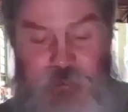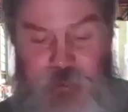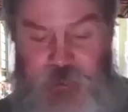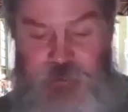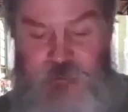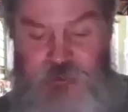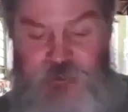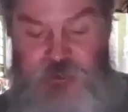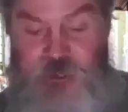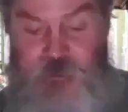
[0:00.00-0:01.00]
The
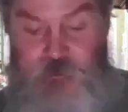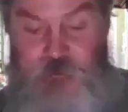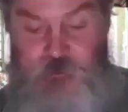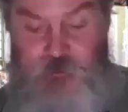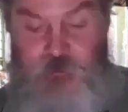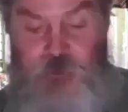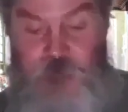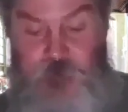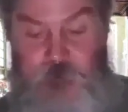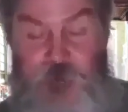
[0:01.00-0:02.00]
wicked and
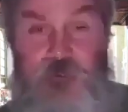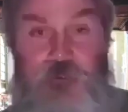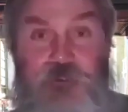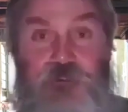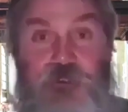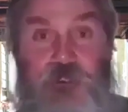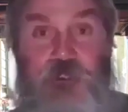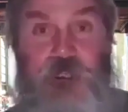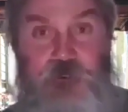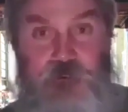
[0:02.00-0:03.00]
sinners will be
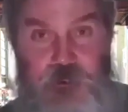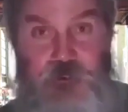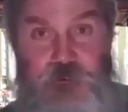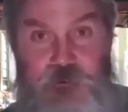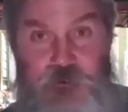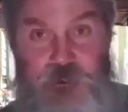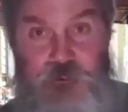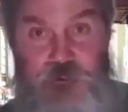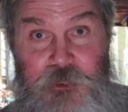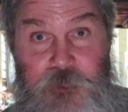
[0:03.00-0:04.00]
punished and